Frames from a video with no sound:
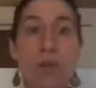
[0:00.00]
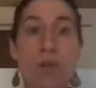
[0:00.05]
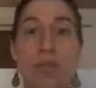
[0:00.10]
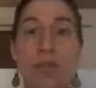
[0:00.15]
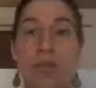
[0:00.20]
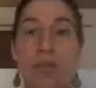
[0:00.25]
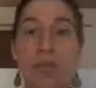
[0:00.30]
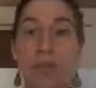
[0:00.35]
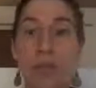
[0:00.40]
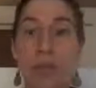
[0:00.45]

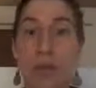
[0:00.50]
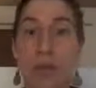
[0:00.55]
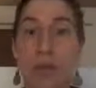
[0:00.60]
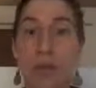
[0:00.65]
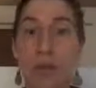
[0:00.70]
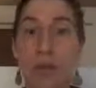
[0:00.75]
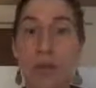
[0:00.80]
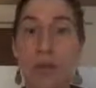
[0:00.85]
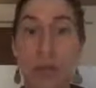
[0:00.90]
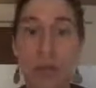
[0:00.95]
our
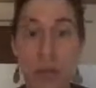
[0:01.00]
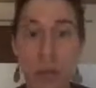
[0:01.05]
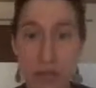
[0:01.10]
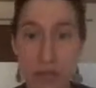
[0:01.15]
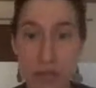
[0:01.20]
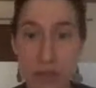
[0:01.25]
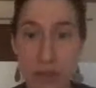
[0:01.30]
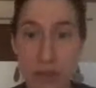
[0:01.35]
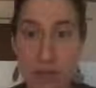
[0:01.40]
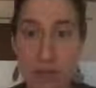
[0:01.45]
own
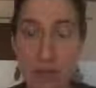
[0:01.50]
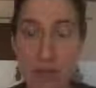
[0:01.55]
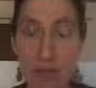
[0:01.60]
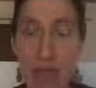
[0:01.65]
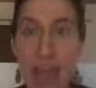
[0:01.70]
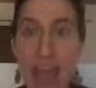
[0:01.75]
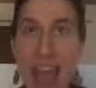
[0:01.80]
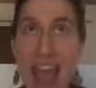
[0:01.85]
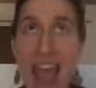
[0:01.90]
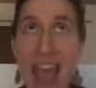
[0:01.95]
internal
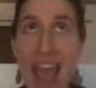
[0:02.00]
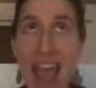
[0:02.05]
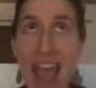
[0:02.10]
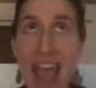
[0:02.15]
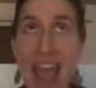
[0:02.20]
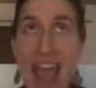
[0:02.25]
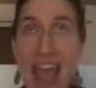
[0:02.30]
wisdom.